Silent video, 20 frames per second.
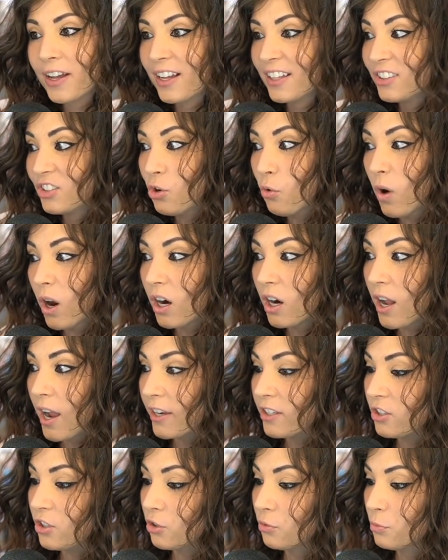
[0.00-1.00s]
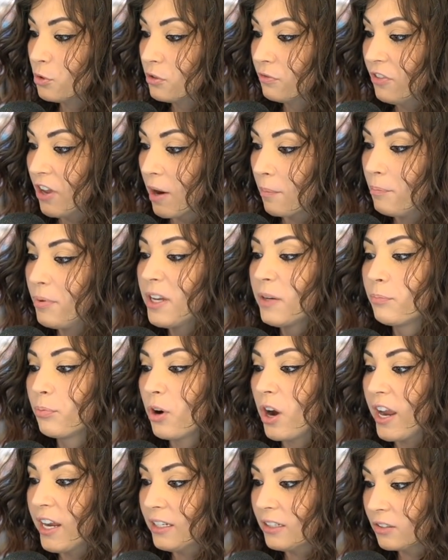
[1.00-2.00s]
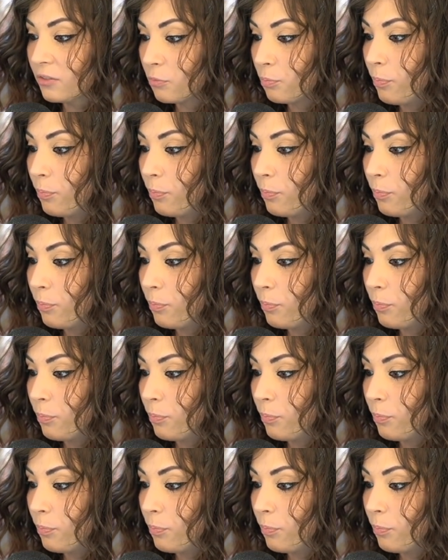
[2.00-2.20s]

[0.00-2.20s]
200 IQ move there. Big brain.